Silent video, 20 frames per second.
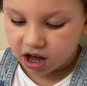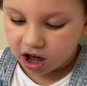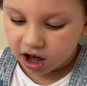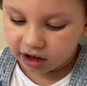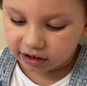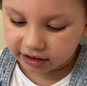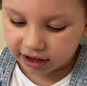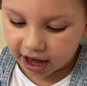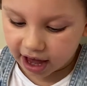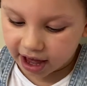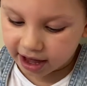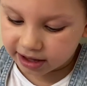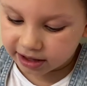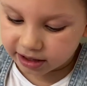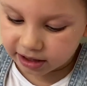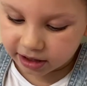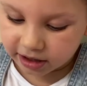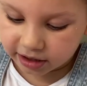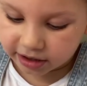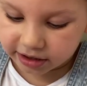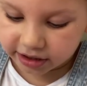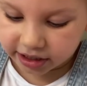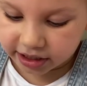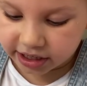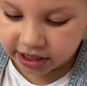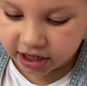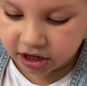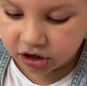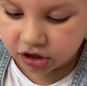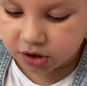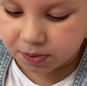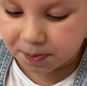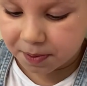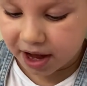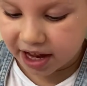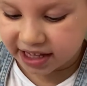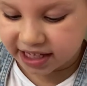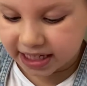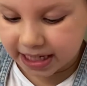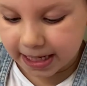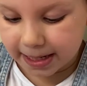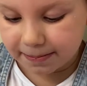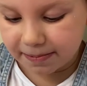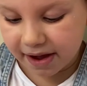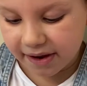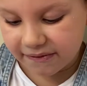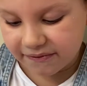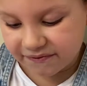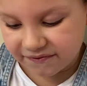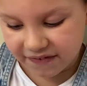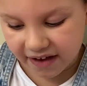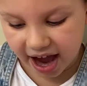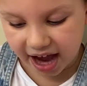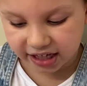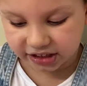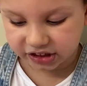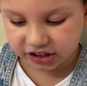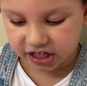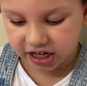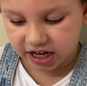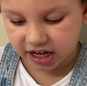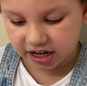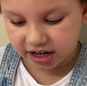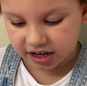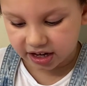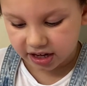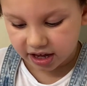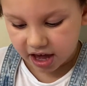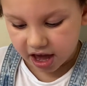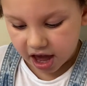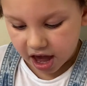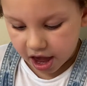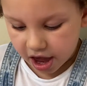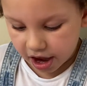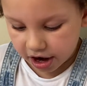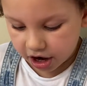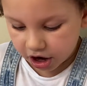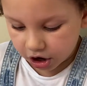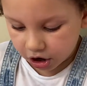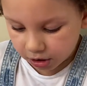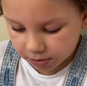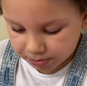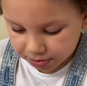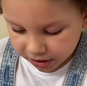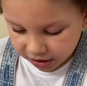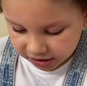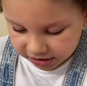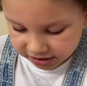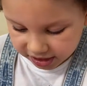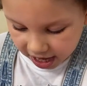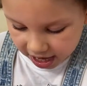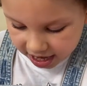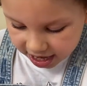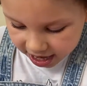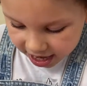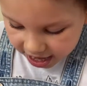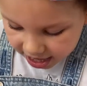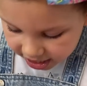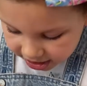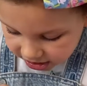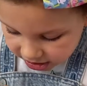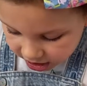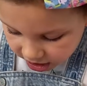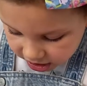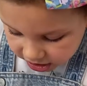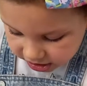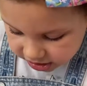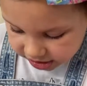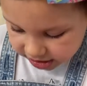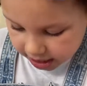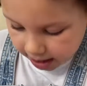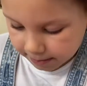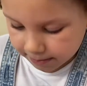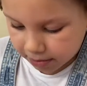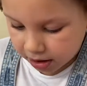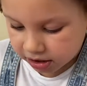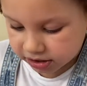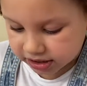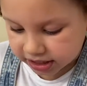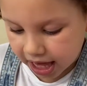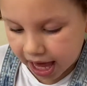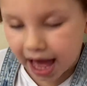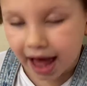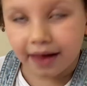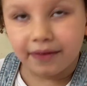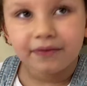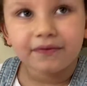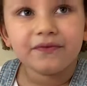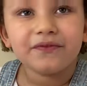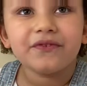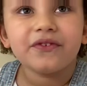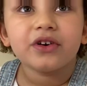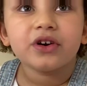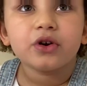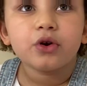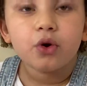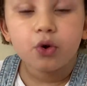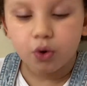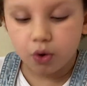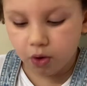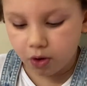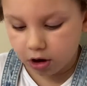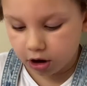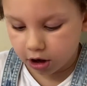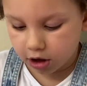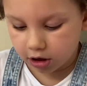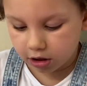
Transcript: Okay. Cute, but keep it dashing. And her birthday is December 10th. Cool.